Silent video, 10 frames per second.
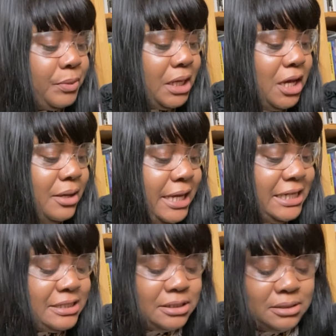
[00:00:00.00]

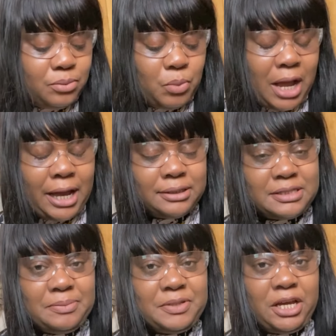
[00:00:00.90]
it's
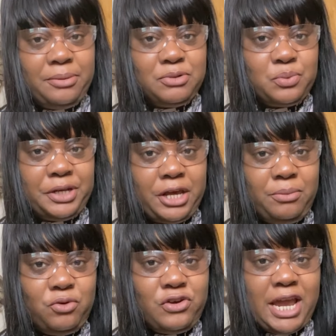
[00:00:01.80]
sometimes when
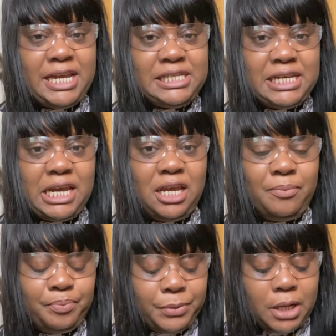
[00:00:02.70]
I'm creating,
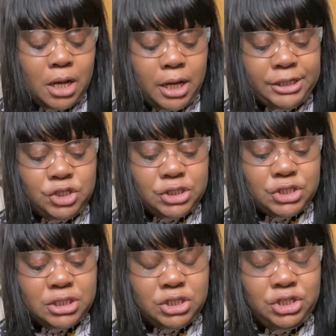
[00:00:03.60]
I
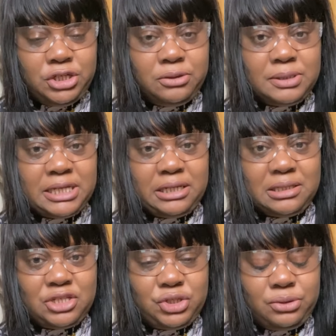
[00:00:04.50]
just use it
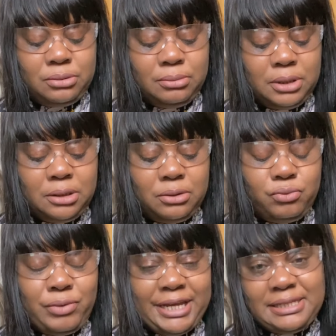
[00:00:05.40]
to
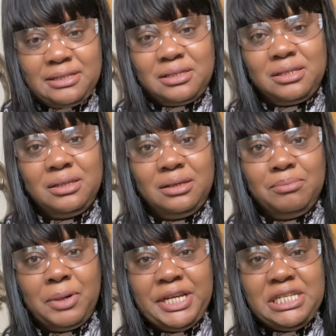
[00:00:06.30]
rest
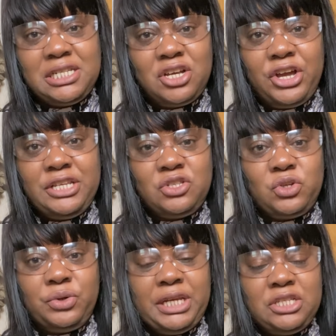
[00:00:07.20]
my designs
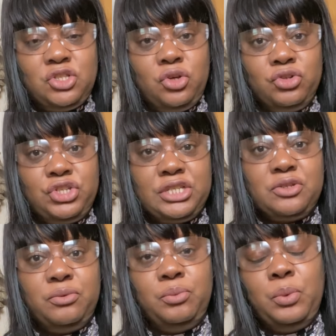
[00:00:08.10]
on. It's not
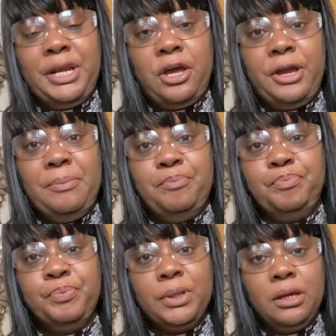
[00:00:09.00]
just when I'm
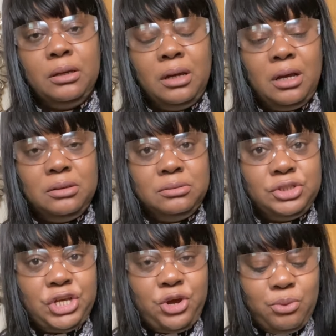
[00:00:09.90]

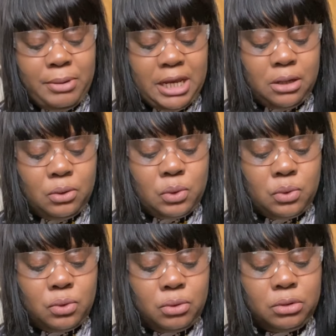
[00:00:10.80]
doming
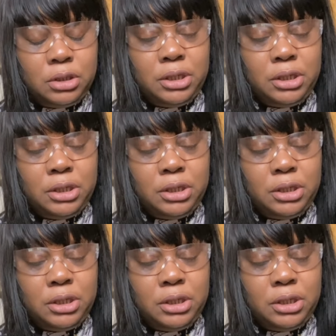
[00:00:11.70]
or